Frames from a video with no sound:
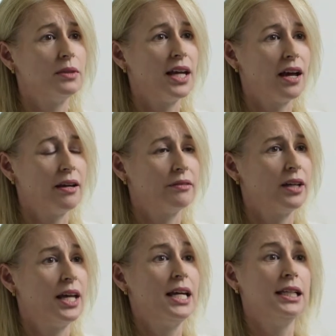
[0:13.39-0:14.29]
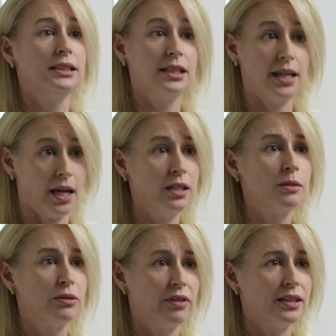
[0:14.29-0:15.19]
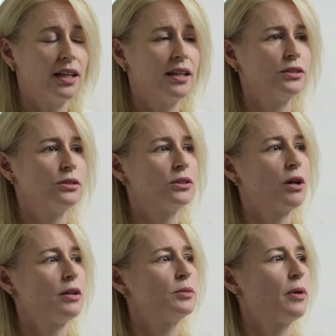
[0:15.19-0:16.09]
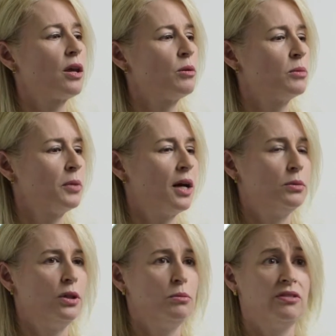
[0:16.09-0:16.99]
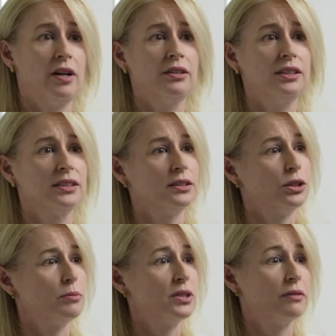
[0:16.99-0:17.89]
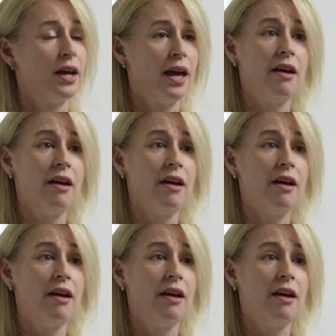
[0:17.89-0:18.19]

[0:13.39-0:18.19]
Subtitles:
that we have today to prevent cancers caused by human papillomavirus in terms of